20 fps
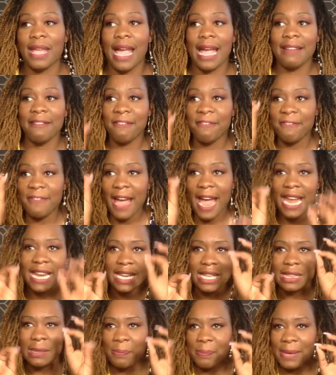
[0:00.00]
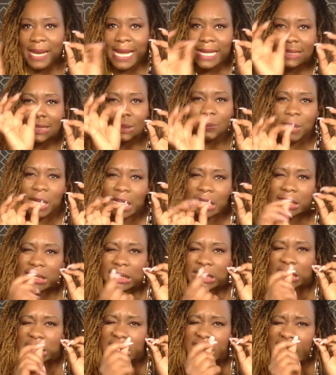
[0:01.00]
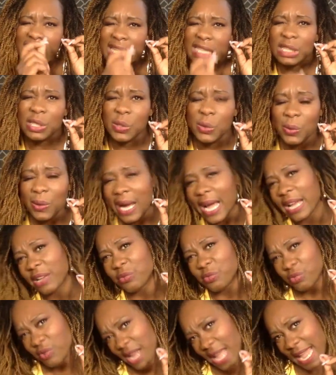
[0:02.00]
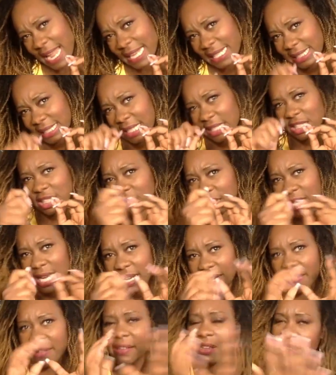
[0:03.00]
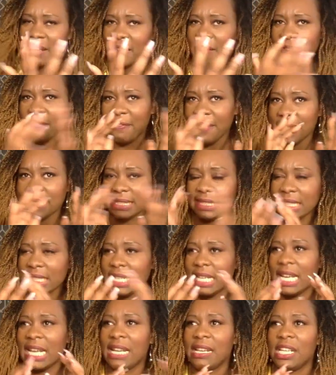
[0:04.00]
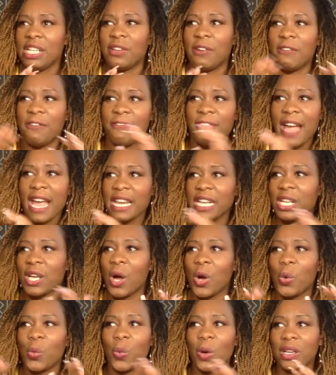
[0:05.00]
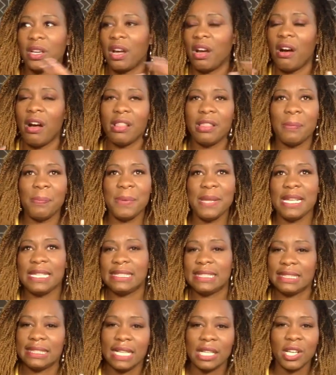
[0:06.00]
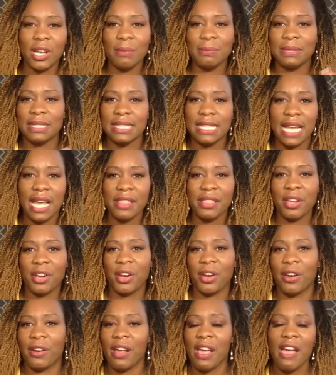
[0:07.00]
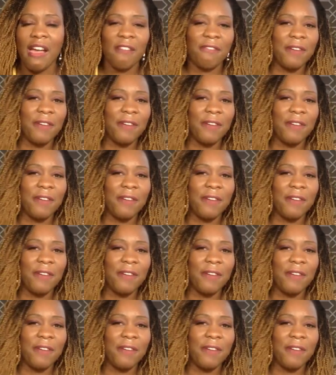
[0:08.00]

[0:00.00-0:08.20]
and finding the places where it's not quite right and just kind of fixing it, you know, finding out what are all the pieces that come together,